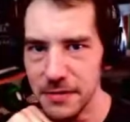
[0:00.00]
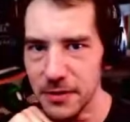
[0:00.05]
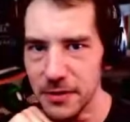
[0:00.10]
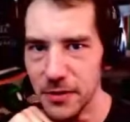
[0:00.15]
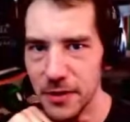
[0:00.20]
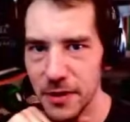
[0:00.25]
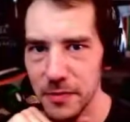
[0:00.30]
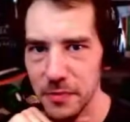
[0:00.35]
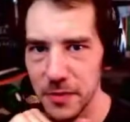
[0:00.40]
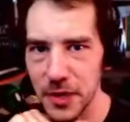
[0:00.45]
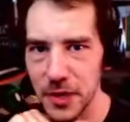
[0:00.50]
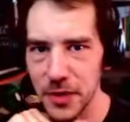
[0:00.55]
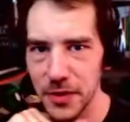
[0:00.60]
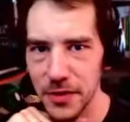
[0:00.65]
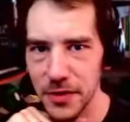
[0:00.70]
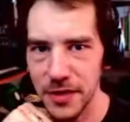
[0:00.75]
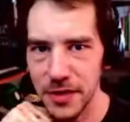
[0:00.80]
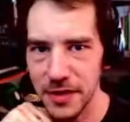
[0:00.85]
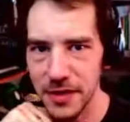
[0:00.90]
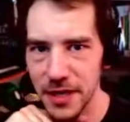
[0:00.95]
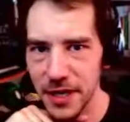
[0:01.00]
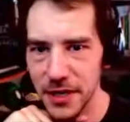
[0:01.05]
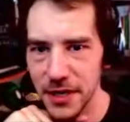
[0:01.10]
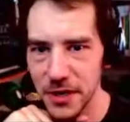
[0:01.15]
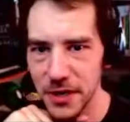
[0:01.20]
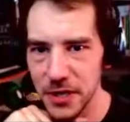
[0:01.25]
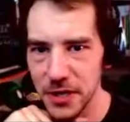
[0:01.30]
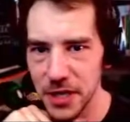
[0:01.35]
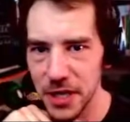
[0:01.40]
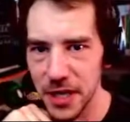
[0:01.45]
crypto and
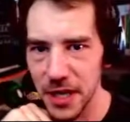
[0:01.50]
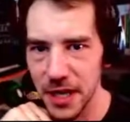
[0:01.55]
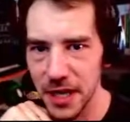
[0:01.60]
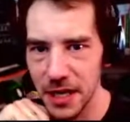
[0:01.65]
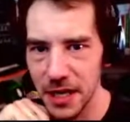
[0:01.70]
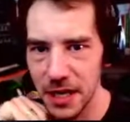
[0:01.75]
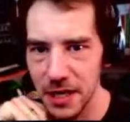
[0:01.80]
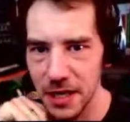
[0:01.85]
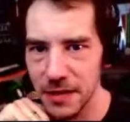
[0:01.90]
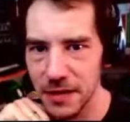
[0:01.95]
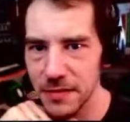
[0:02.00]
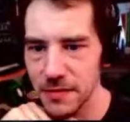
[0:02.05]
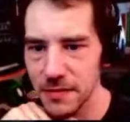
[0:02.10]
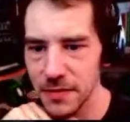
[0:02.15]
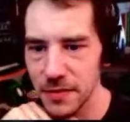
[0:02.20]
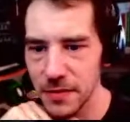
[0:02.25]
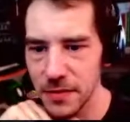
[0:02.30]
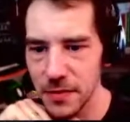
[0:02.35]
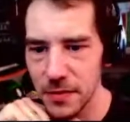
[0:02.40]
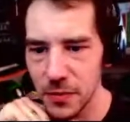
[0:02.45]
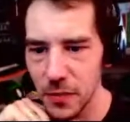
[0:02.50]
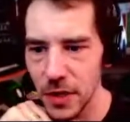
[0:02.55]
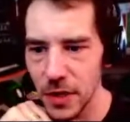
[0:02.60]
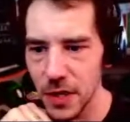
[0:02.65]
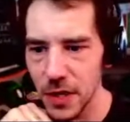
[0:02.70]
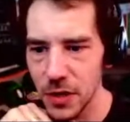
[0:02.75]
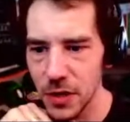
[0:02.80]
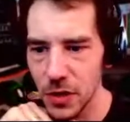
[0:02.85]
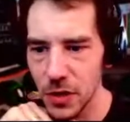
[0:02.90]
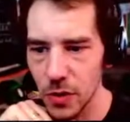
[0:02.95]
understanding what
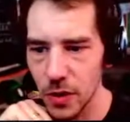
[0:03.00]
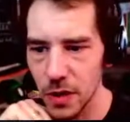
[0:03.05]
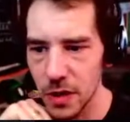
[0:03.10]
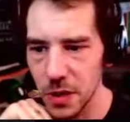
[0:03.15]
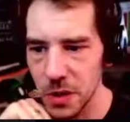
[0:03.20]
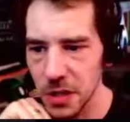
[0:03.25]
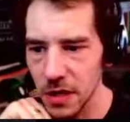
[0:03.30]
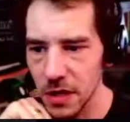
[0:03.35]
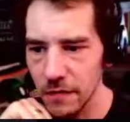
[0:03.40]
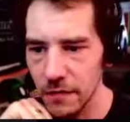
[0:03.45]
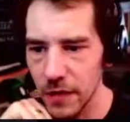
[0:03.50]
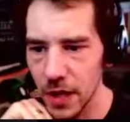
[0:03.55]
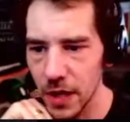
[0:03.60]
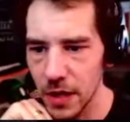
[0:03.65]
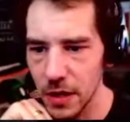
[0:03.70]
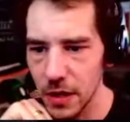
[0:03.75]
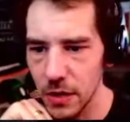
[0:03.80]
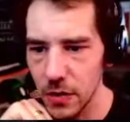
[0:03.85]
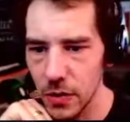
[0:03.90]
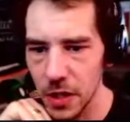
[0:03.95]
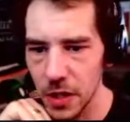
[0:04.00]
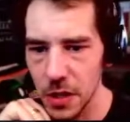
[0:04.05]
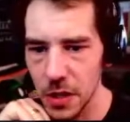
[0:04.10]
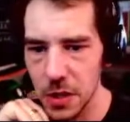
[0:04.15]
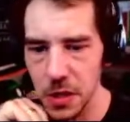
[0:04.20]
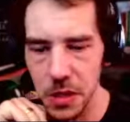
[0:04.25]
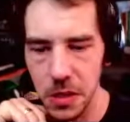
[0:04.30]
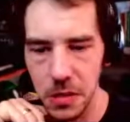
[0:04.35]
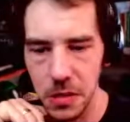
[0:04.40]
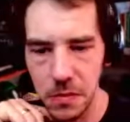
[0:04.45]
intrinsic value
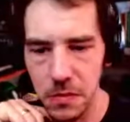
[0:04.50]
is.